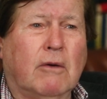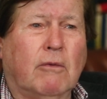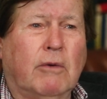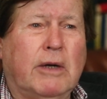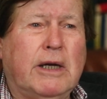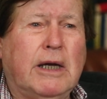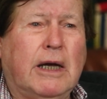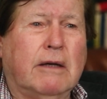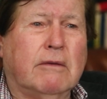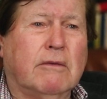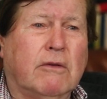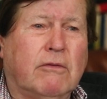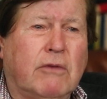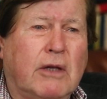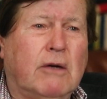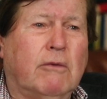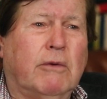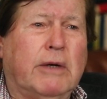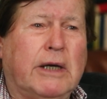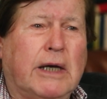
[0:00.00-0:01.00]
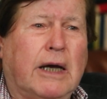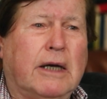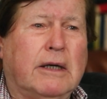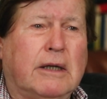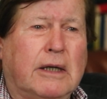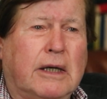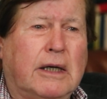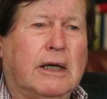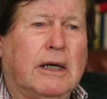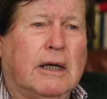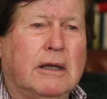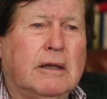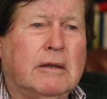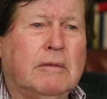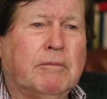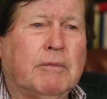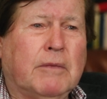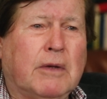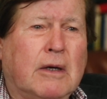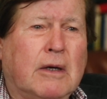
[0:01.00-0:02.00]
The thing we had here,
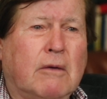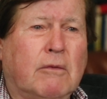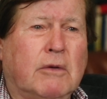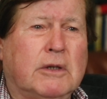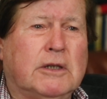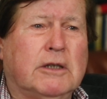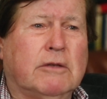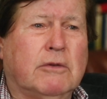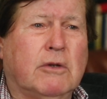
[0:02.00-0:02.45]
which